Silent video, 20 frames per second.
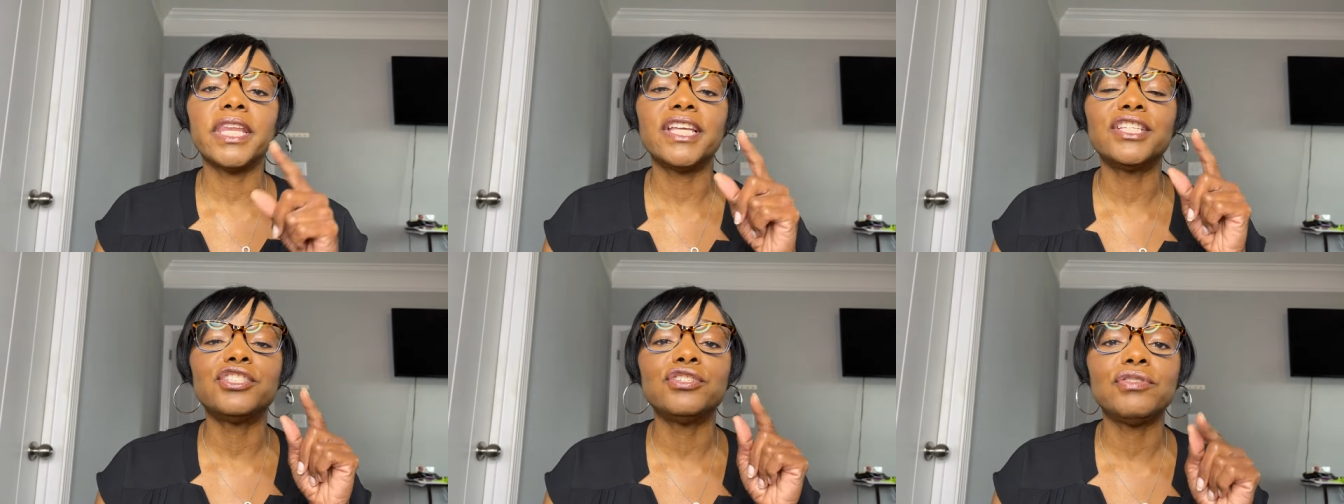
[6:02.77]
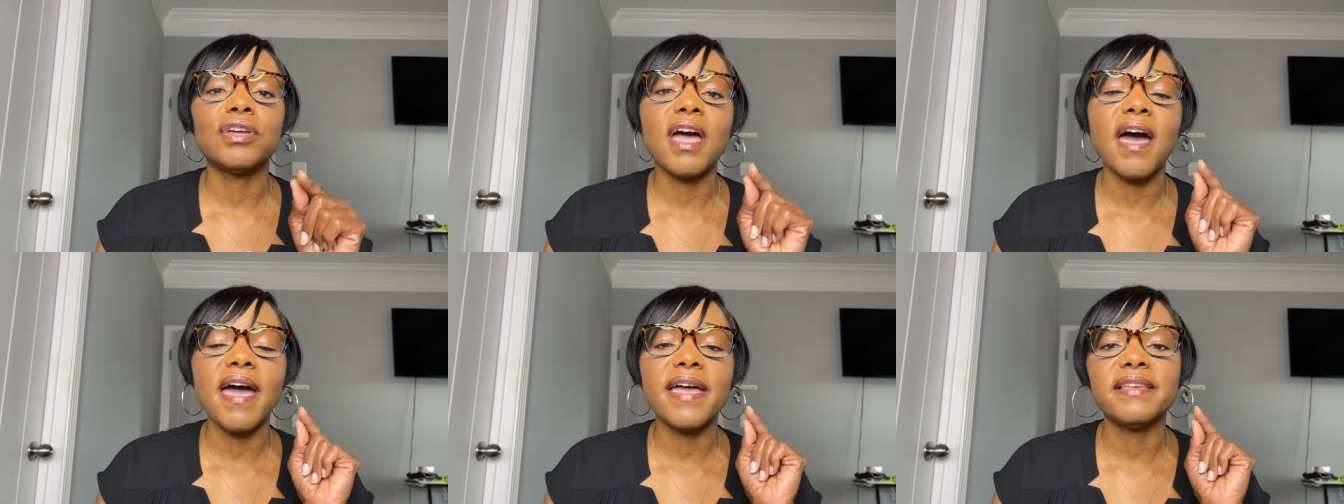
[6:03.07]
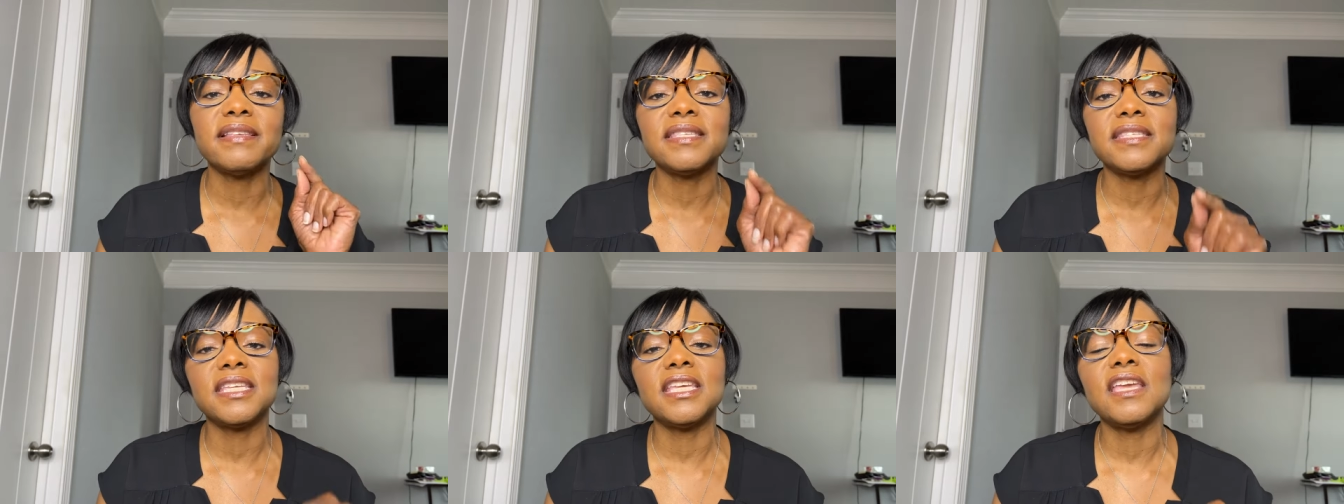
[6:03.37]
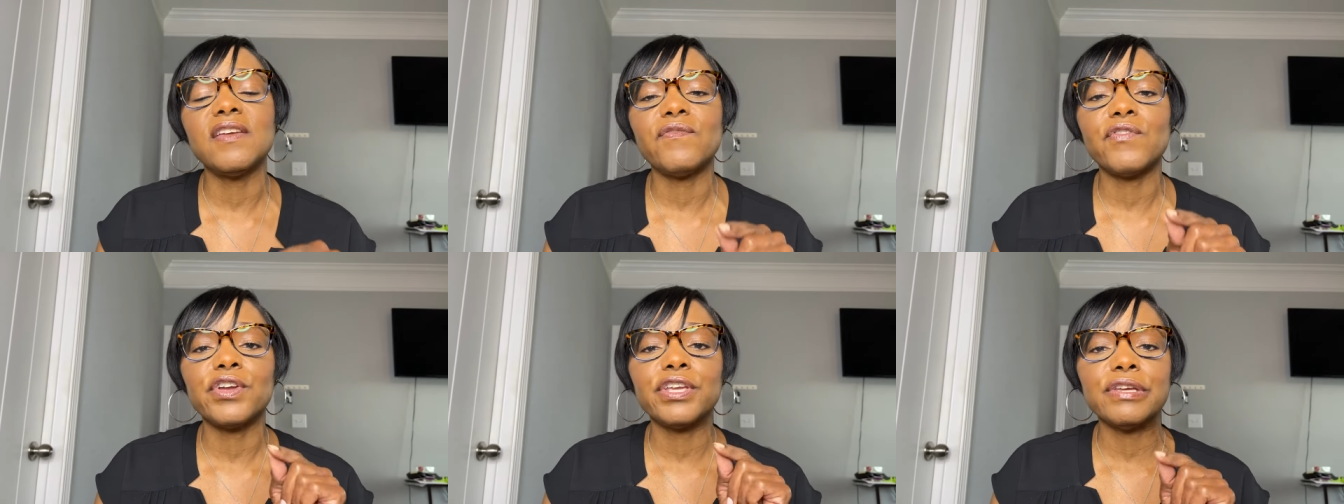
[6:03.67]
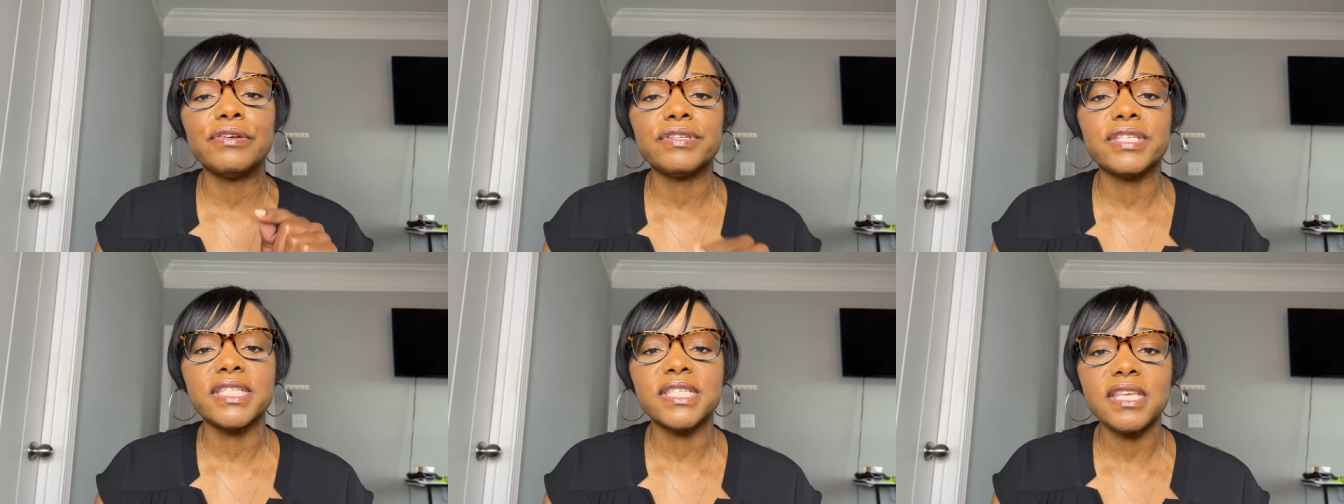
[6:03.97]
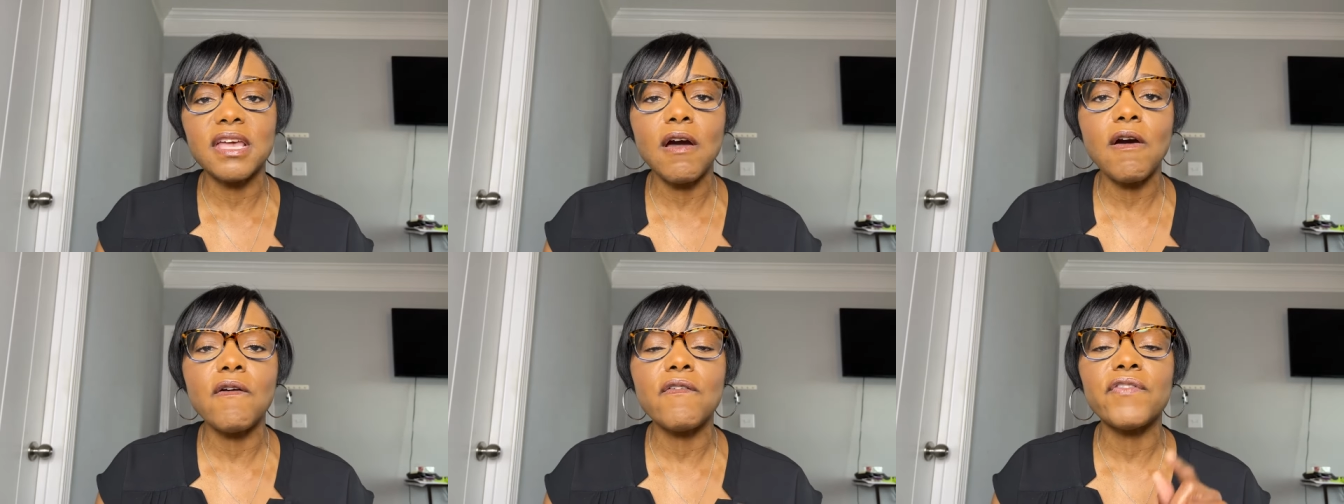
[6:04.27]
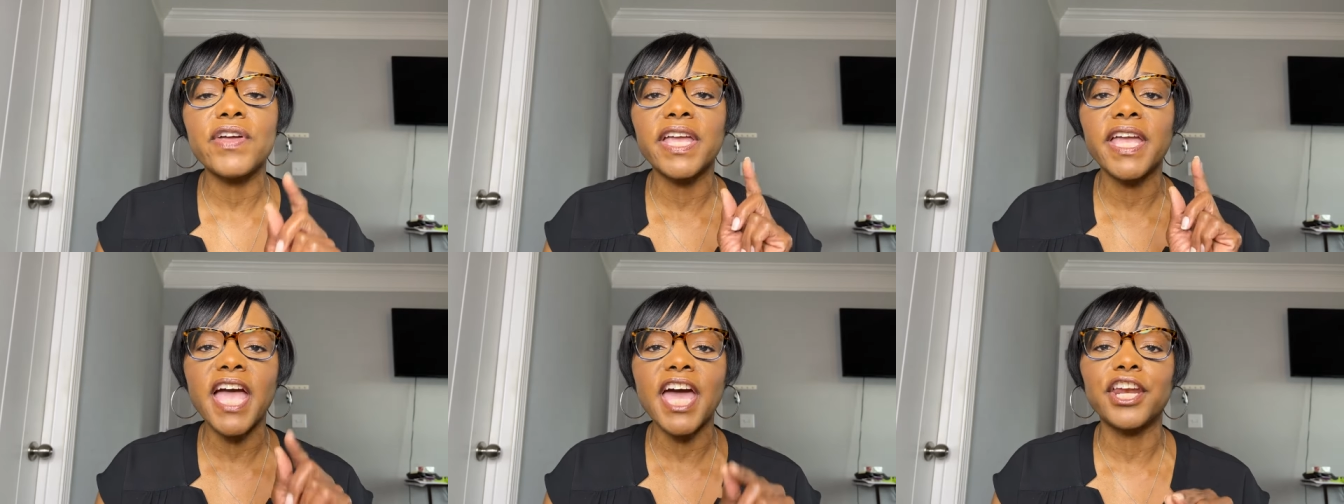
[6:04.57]
let you guys see it for yourself
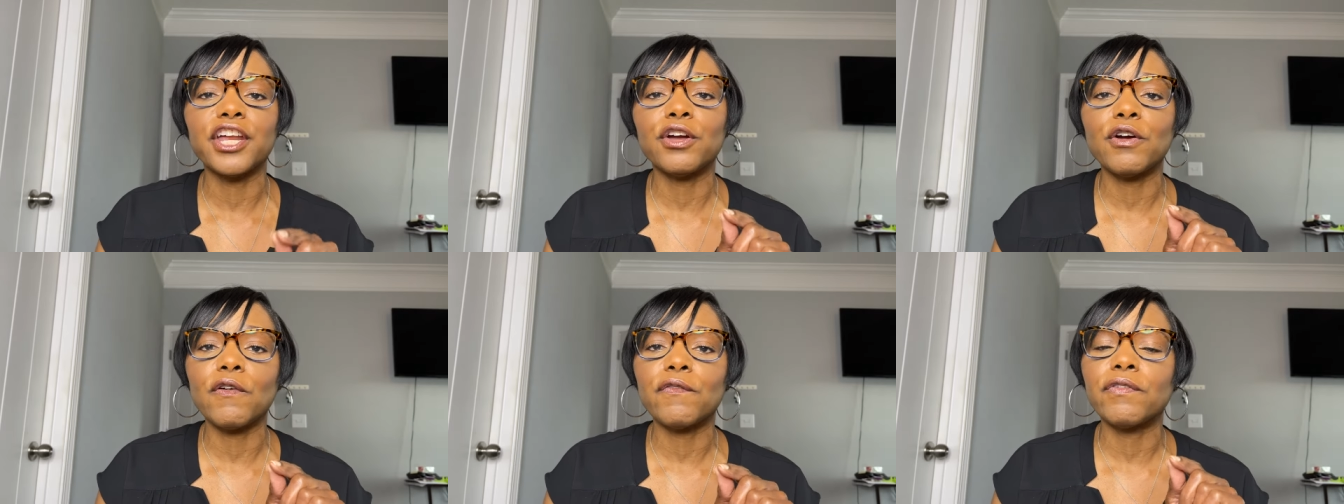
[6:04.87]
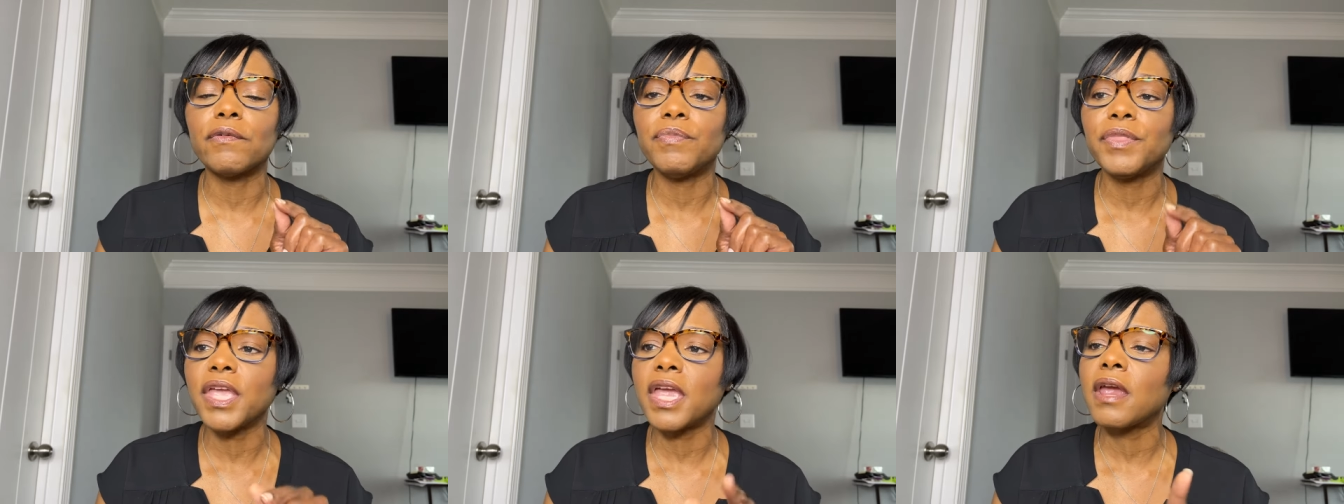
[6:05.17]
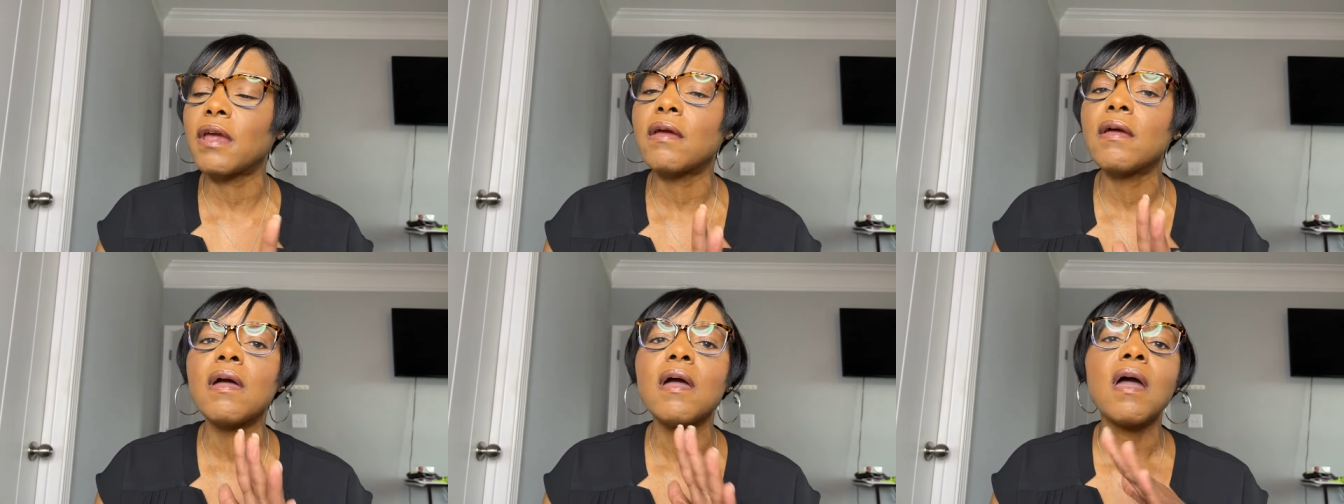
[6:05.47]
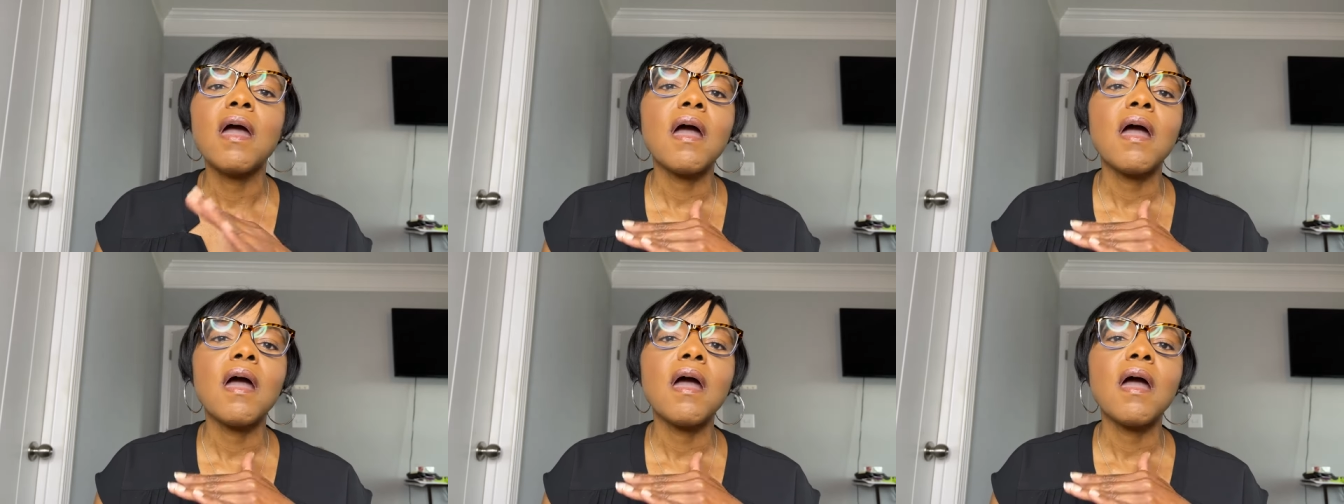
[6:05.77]
and kind of go from there.